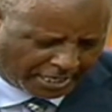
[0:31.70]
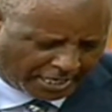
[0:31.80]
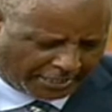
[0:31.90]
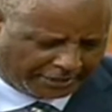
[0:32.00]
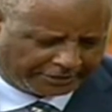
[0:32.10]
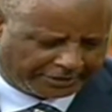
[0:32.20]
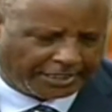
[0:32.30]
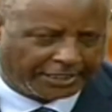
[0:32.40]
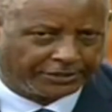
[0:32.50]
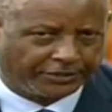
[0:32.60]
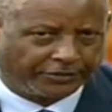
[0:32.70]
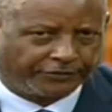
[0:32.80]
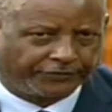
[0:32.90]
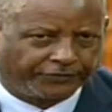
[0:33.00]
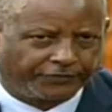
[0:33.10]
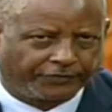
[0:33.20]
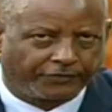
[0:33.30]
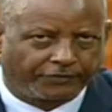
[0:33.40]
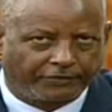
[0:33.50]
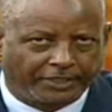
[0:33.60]
an international
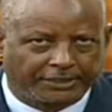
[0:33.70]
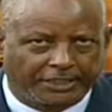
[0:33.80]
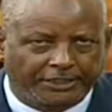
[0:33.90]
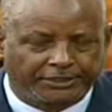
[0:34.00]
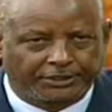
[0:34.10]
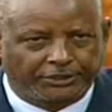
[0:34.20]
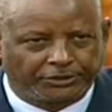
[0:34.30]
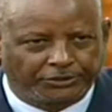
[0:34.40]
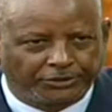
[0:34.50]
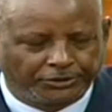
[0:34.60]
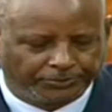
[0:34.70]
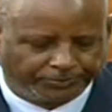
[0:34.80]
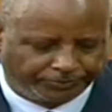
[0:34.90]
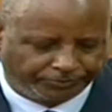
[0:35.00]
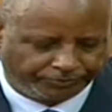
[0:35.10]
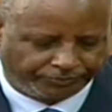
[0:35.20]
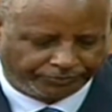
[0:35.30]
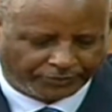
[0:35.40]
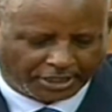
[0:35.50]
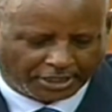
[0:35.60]
vaccine institute
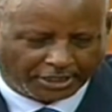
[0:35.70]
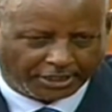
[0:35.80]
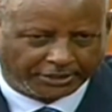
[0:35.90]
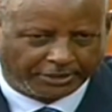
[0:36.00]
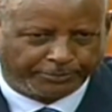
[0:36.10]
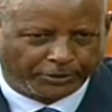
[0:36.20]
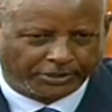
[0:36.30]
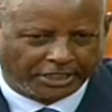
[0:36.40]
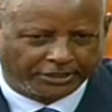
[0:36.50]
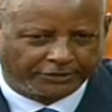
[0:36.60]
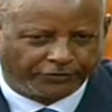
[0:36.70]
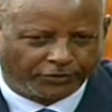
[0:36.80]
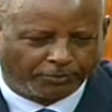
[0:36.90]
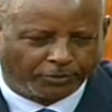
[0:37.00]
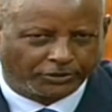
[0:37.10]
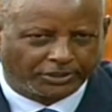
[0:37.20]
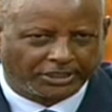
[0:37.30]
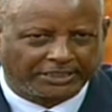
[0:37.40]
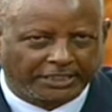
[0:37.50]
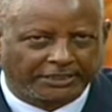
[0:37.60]
is important for both
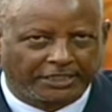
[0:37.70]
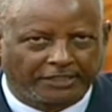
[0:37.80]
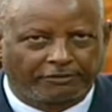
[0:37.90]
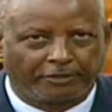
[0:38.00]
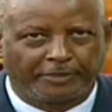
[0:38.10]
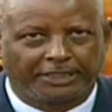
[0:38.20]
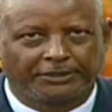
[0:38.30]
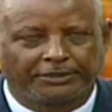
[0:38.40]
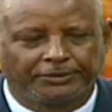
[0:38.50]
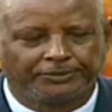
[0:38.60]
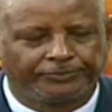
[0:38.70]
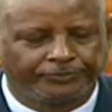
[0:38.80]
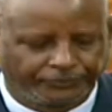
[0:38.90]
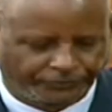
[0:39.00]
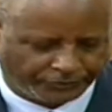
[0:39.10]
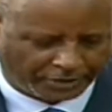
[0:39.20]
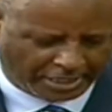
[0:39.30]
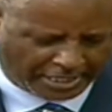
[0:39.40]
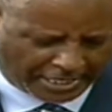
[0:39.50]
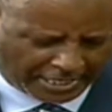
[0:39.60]
research and development.
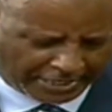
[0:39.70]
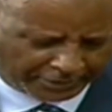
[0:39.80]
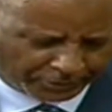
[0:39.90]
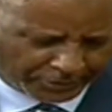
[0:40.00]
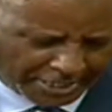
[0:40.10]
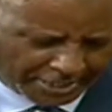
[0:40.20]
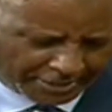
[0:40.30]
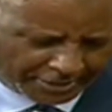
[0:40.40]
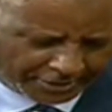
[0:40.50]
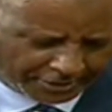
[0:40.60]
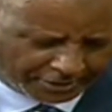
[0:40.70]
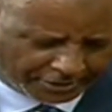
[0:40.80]
Uh, today,